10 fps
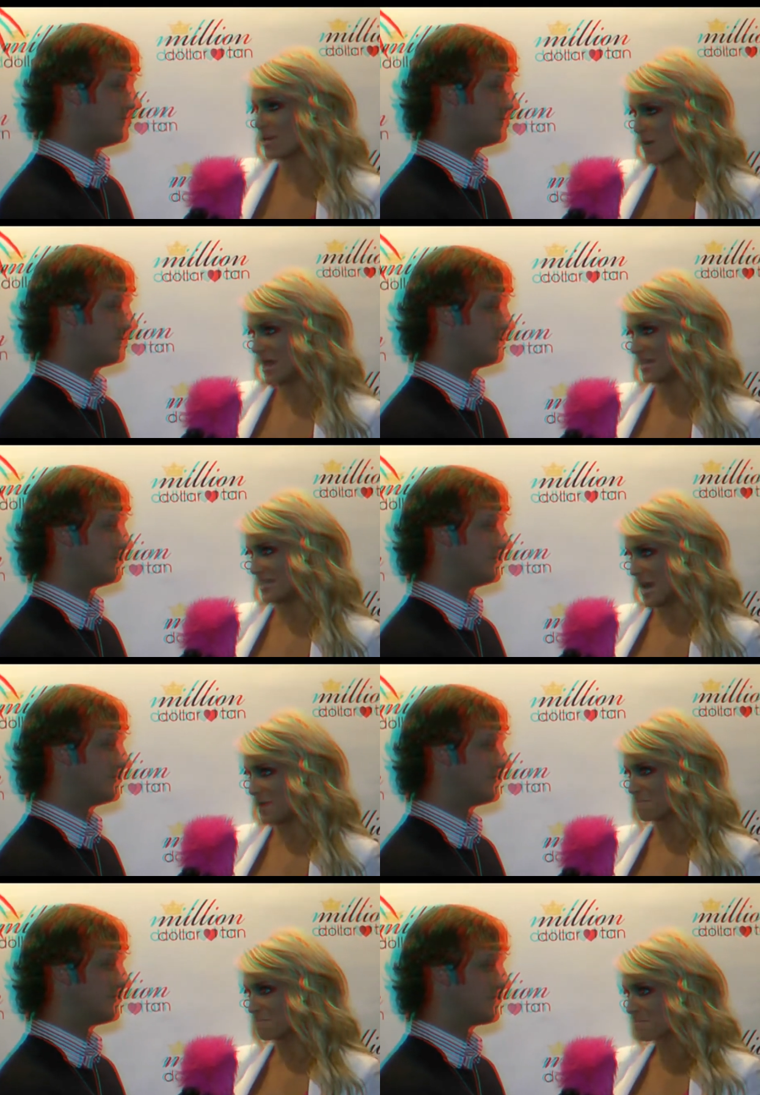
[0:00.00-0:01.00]
Speaker 1: Cabana
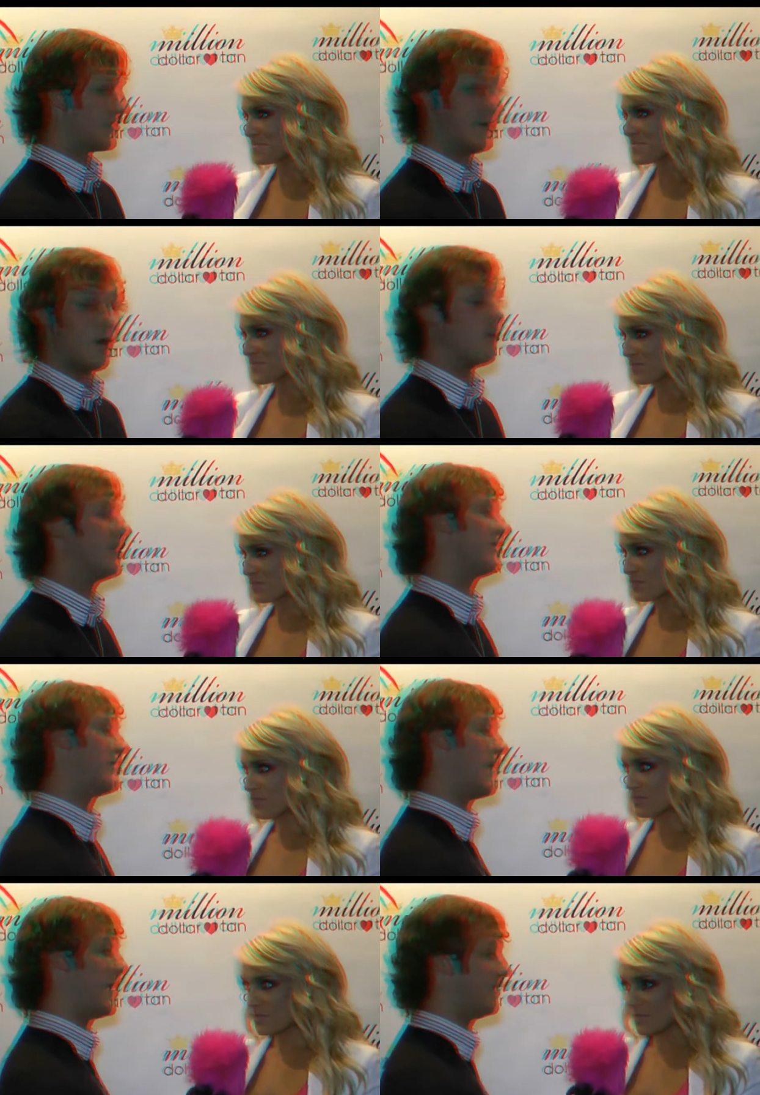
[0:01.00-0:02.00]
Tan.
Speaker 2: Now, what is
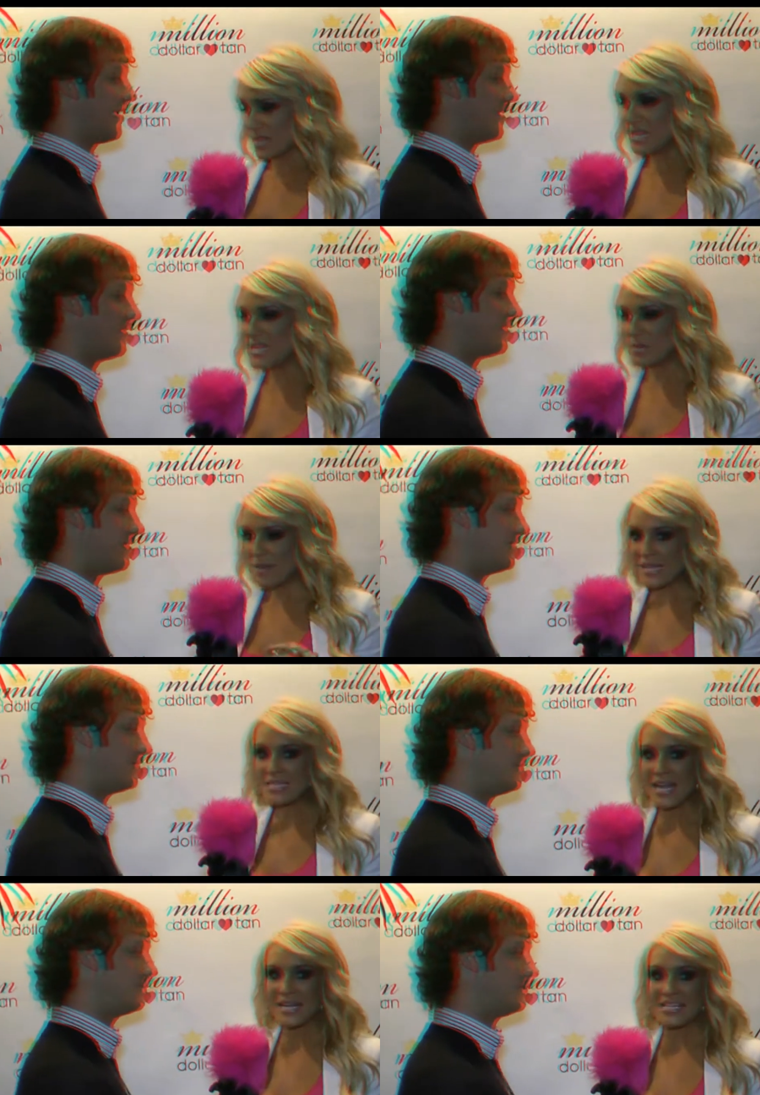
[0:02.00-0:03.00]
Cabana Tan?
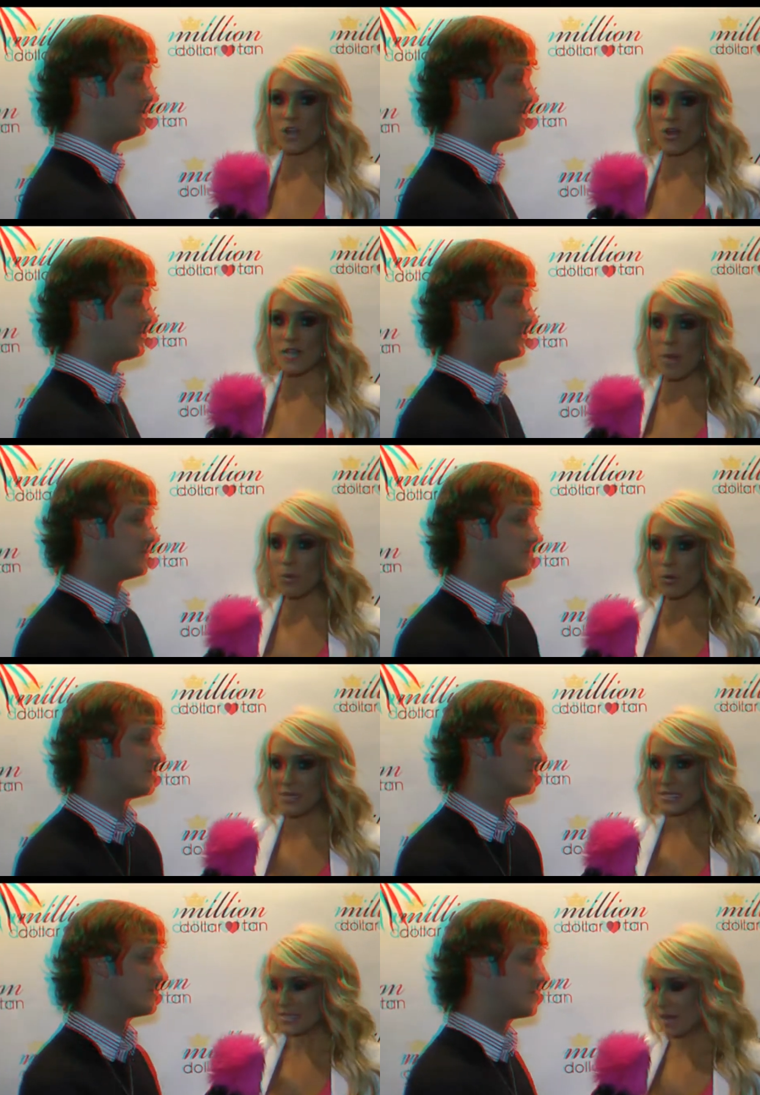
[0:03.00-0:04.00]
Cabana
Speaker 1: Tan is our number
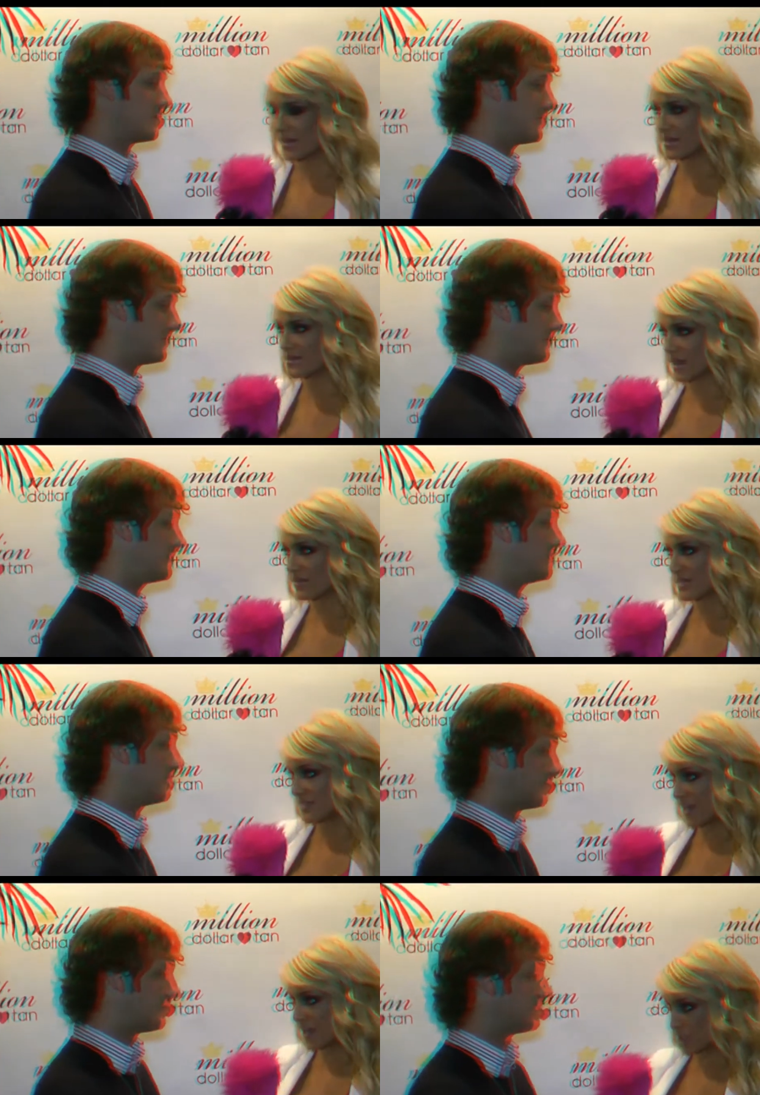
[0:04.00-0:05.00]
one selling sunless
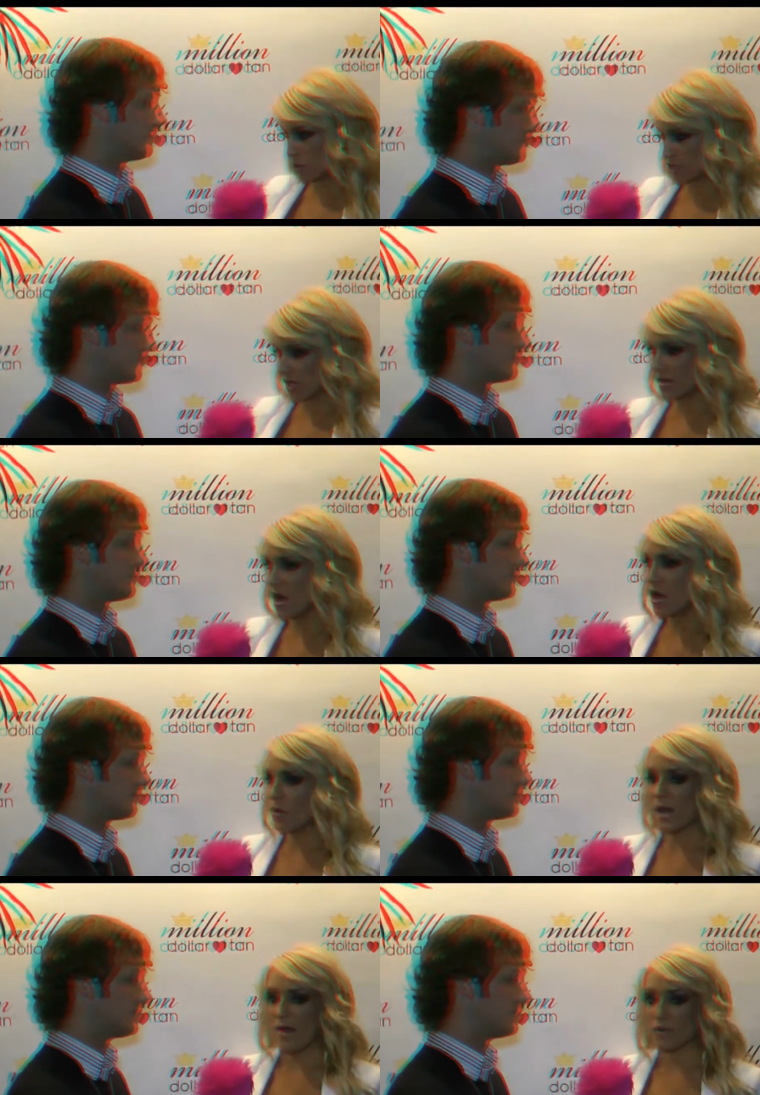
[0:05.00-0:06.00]
tanning lotion.
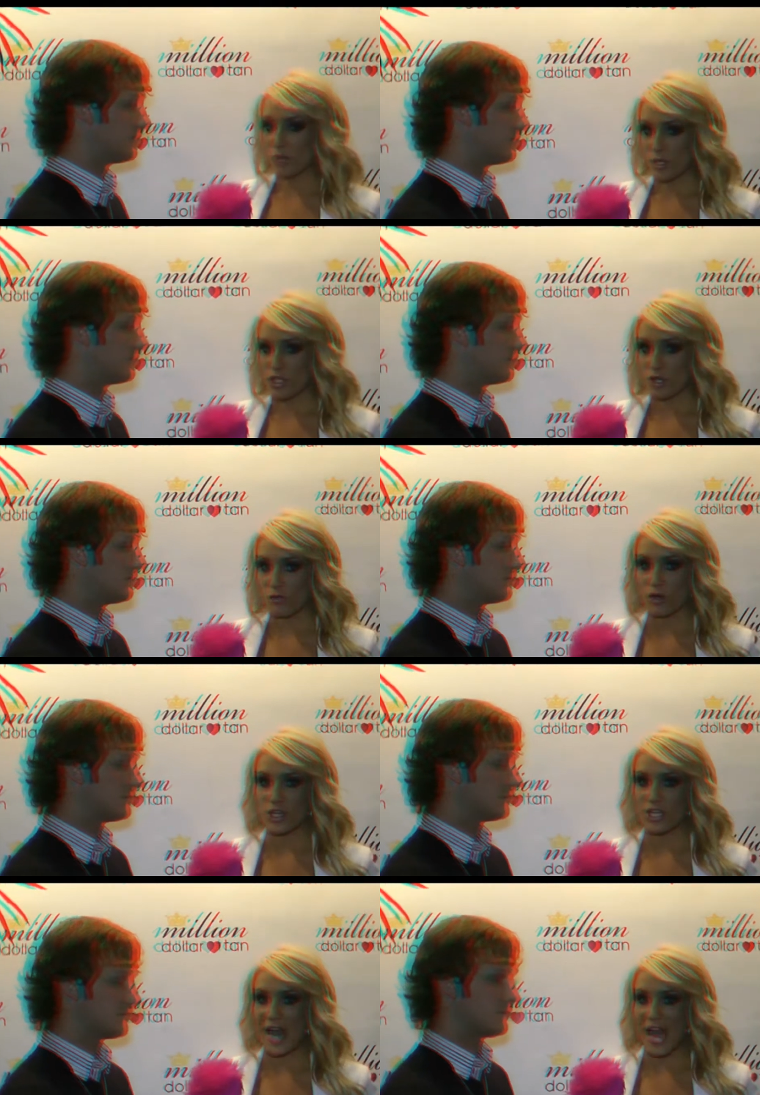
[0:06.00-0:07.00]
We have an original
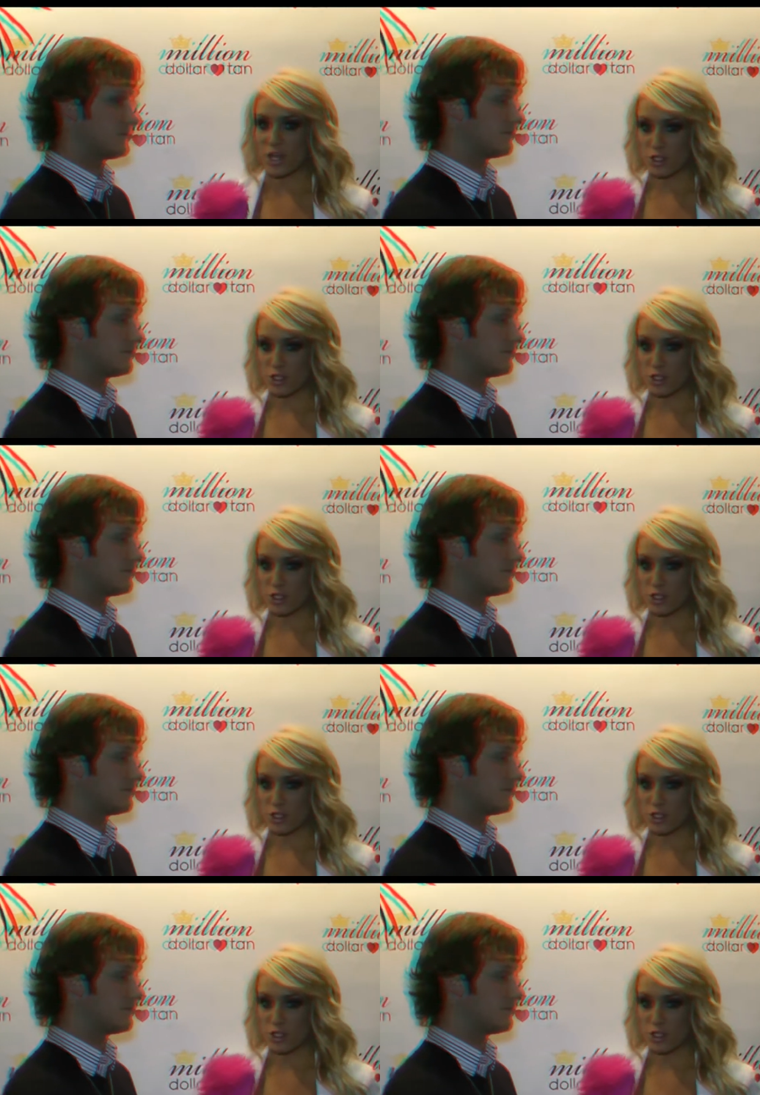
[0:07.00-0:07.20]
version and